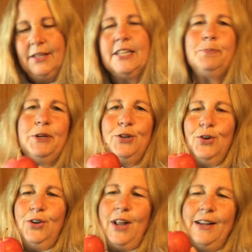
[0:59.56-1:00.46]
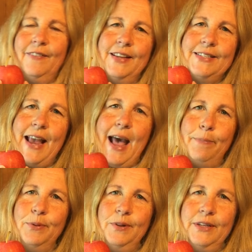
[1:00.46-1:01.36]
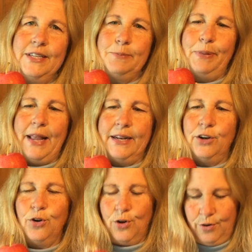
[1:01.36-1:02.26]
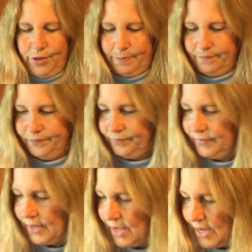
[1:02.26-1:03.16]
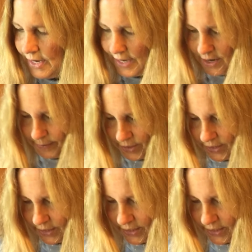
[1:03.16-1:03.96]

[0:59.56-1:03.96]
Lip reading: Let's pretend like this apple is planet Earth. Now I'm going to